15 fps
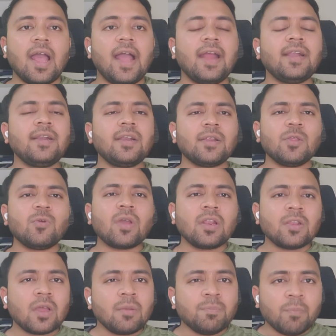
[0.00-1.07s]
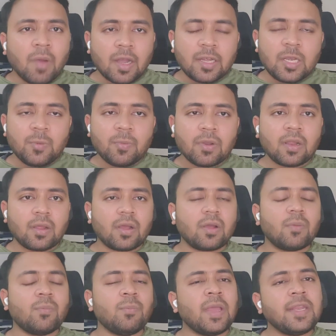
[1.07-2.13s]
and you can learn
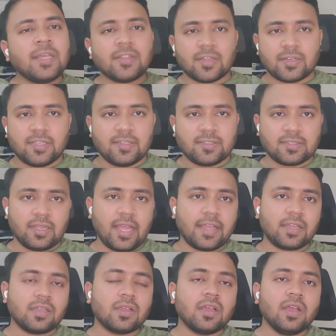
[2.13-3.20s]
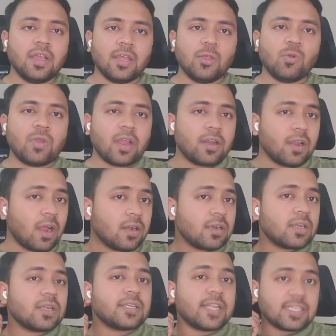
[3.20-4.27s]
many other things, like you can
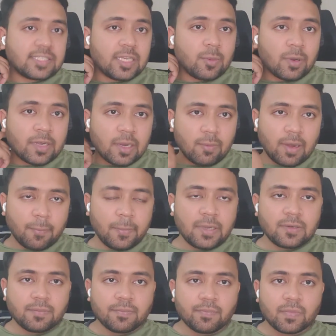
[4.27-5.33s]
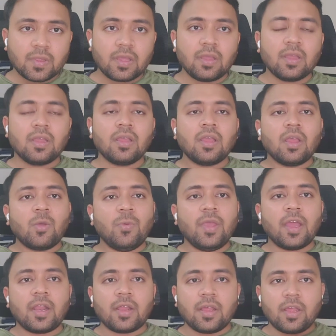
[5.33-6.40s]
learn test driven development,
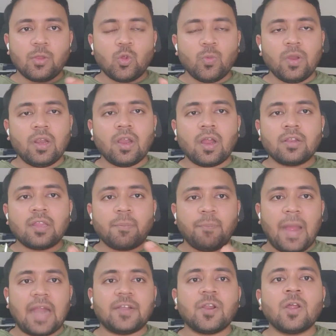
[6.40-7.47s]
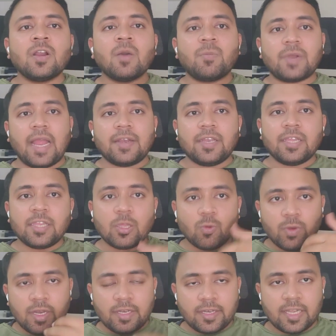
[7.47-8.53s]
where you will learn the pattern of writing
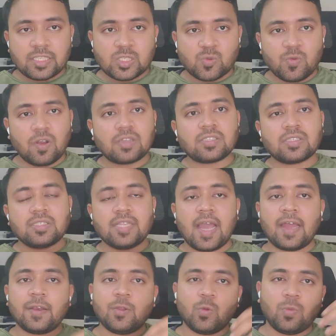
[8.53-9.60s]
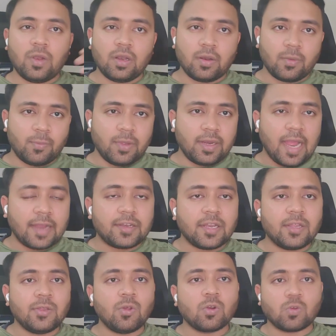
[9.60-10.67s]
unit test first, then you will be
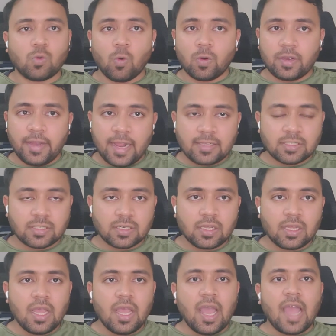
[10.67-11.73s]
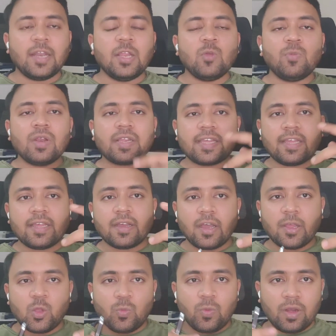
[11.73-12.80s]
writing your code next, and you
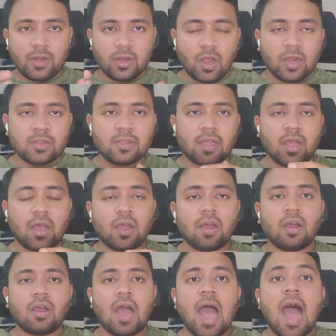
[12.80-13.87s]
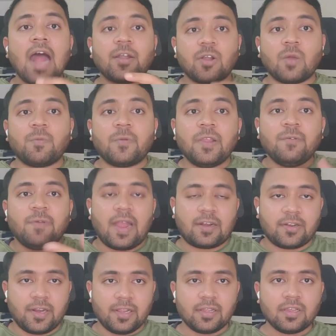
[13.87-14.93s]
will learn the art of
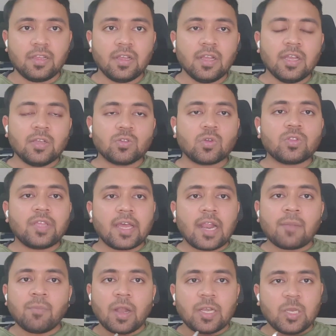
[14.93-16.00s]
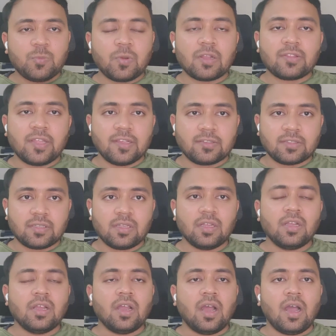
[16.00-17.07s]
refactoring. So there are multiple things
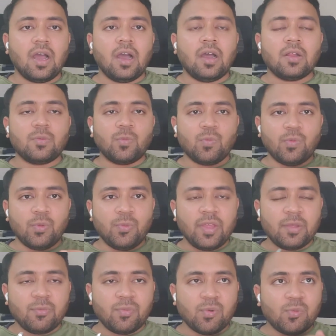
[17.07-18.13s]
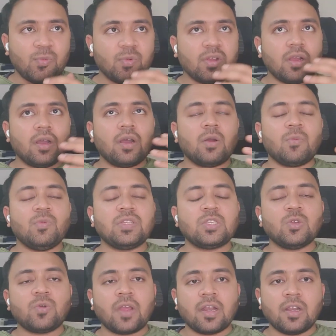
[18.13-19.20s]
which
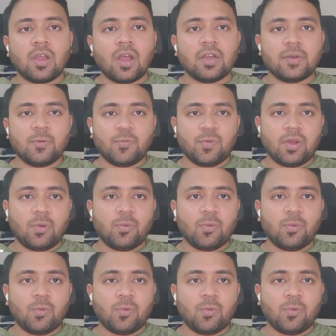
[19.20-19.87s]
you can learn